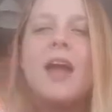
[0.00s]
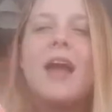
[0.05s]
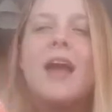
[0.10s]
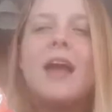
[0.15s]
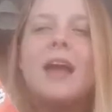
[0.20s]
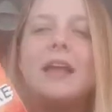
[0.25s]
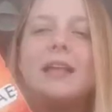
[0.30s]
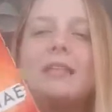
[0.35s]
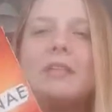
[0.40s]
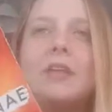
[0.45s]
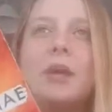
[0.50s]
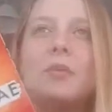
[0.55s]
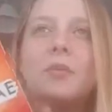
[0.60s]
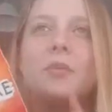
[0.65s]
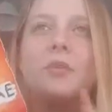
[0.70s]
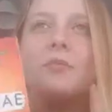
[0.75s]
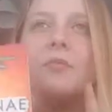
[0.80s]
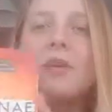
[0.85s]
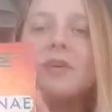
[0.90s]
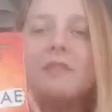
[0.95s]
and I
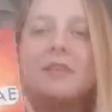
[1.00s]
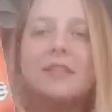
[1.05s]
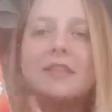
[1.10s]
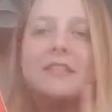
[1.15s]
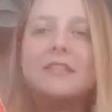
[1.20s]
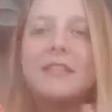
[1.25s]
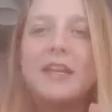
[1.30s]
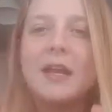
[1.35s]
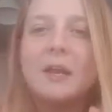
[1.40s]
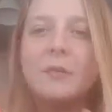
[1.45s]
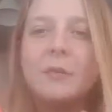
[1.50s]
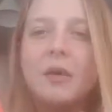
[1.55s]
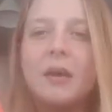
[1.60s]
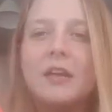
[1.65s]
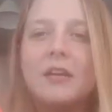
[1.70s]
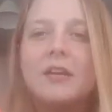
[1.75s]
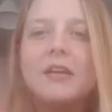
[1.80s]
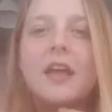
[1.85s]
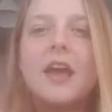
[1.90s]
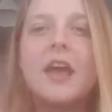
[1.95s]
want to reread the second
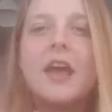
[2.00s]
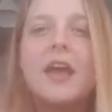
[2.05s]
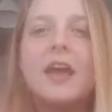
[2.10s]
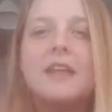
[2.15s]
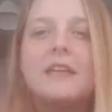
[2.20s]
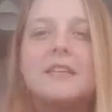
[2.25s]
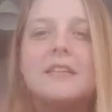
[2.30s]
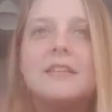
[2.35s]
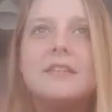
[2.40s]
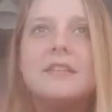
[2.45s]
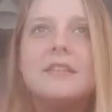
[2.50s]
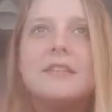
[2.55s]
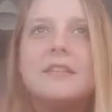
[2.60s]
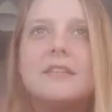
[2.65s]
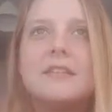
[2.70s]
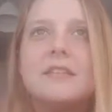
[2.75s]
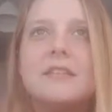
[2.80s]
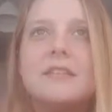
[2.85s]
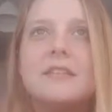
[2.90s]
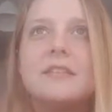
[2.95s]
one and
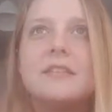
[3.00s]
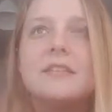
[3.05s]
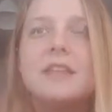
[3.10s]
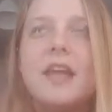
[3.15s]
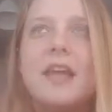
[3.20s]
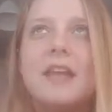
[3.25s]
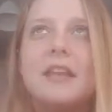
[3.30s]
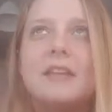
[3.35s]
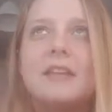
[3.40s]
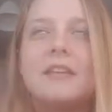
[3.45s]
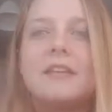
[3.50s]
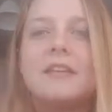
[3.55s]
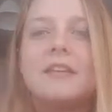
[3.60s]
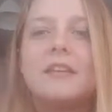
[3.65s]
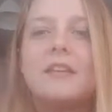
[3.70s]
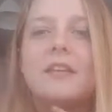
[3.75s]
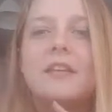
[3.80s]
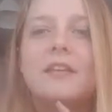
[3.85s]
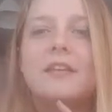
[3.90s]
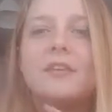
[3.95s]
then
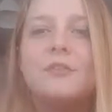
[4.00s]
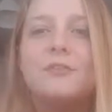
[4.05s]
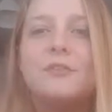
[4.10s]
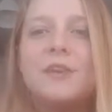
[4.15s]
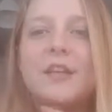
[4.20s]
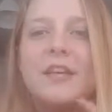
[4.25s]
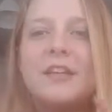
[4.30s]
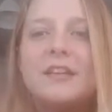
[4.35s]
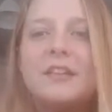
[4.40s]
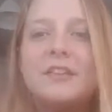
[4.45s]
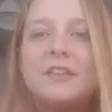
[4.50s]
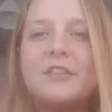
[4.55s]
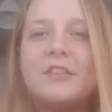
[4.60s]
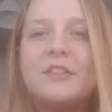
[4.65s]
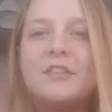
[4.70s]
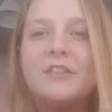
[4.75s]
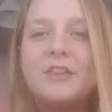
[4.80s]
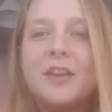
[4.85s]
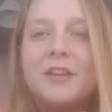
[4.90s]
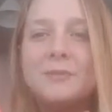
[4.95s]
read
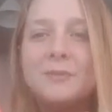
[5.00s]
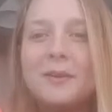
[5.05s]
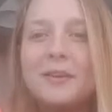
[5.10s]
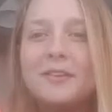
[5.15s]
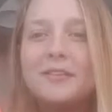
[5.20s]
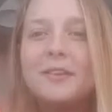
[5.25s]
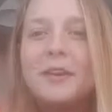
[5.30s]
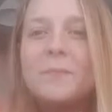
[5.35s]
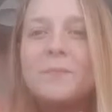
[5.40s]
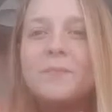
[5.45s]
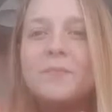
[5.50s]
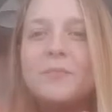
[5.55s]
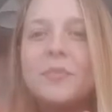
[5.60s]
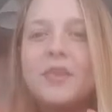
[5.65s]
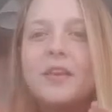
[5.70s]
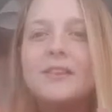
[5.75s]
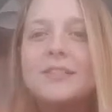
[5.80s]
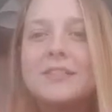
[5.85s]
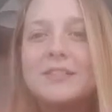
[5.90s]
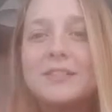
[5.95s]
the third one
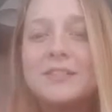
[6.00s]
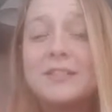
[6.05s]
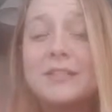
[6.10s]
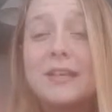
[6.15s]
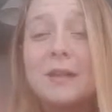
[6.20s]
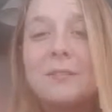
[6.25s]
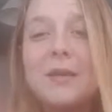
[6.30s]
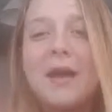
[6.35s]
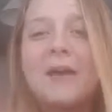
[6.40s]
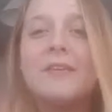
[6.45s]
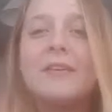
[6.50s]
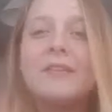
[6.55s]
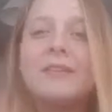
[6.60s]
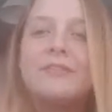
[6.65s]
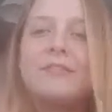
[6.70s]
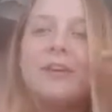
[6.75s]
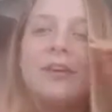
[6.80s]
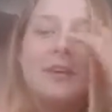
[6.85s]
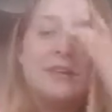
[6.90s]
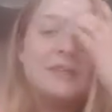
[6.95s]
because it's just come out in the
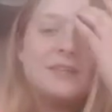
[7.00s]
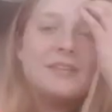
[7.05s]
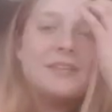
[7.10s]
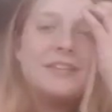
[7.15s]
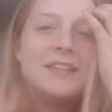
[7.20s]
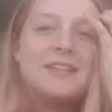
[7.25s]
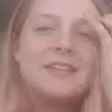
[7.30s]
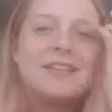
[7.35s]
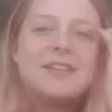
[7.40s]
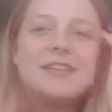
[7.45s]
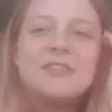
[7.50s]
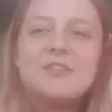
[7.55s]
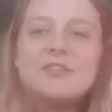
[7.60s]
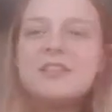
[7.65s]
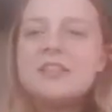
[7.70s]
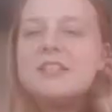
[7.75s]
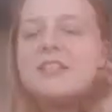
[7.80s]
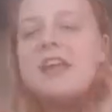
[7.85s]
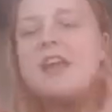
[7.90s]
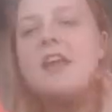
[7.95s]
final in the
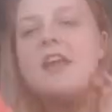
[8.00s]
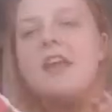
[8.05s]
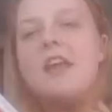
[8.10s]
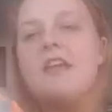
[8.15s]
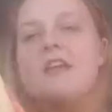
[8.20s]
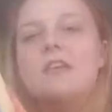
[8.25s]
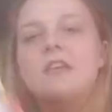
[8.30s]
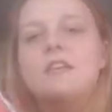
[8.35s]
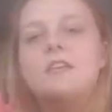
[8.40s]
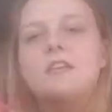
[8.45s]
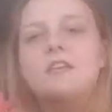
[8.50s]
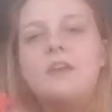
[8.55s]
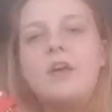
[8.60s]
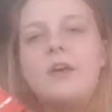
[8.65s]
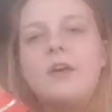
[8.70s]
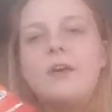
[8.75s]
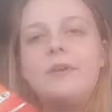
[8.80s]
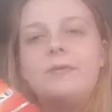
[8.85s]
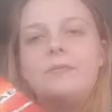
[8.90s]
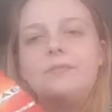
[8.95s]
trilogy.
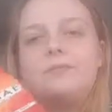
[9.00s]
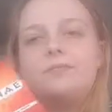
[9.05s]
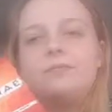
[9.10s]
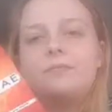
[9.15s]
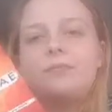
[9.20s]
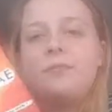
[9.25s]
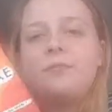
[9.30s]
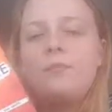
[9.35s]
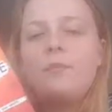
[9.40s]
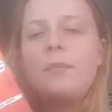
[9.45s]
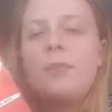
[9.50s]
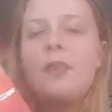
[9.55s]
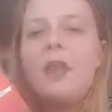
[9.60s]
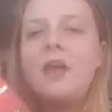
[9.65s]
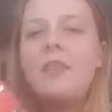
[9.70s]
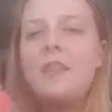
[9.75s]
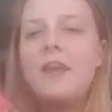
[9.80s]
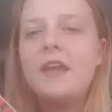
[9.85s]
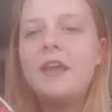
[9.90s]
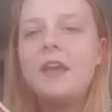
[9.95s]
So
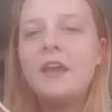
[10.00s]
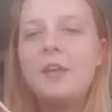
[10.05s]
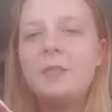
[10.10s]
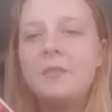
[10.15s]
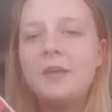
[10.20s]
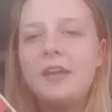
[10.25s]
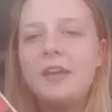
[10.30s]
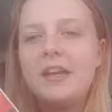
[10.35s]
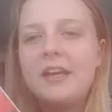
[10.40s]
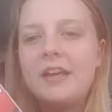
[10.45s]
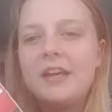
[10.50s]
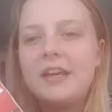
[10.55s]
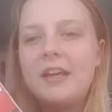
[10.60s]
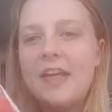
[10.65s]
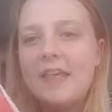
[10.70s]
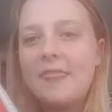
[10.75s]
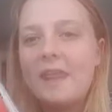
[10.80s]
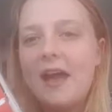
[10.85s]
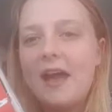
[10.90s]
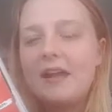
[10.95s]
I think I'm gonna
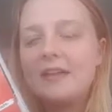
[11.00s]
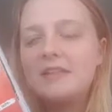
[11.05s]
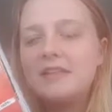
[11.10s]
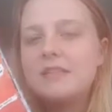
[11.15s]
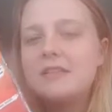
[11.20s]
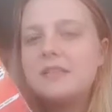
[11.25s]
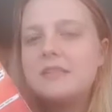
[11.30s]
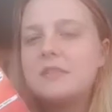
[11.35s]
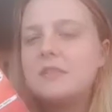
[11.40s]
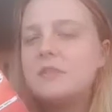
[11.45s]
get that.